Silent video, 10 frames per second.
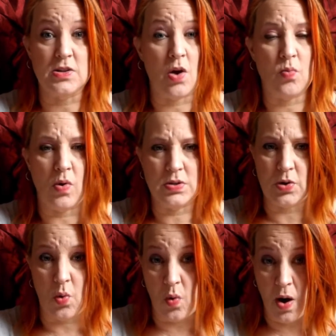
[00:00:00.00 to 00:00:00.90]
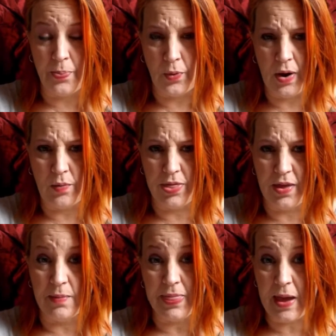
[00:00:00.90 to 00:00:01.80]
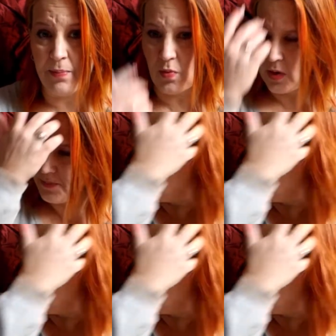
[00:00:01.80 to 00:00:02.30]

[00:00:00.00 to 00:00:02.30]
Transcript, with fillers: not want to cooperate with them at that point.